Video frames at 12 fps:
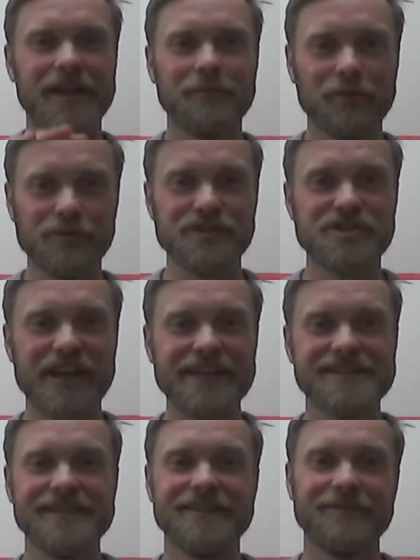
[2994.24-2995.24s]
what we're
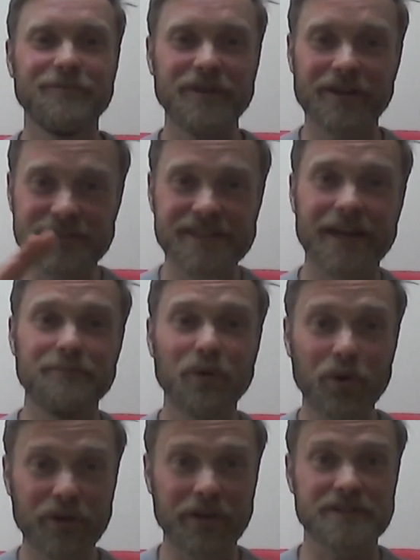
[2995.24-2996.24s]
chasing. We
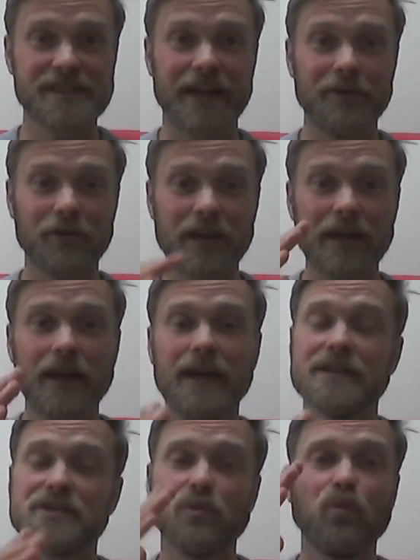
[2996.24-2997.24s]
both understand, okay,
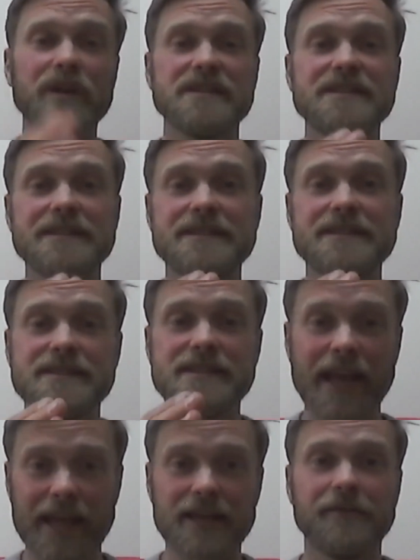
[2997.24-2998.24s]
so what does it
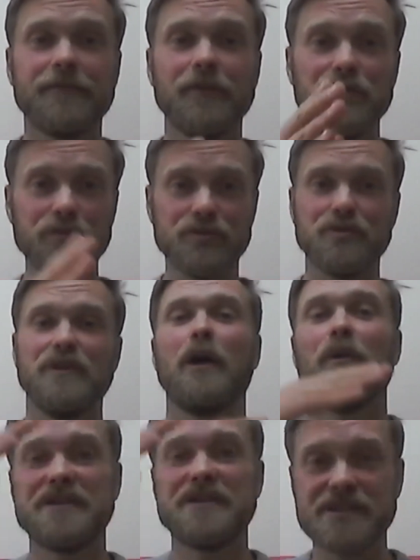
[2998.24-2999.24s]
take for you to
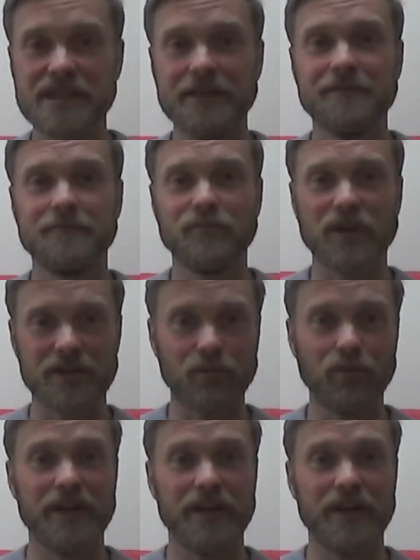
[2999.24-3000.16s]
now achieve what you want to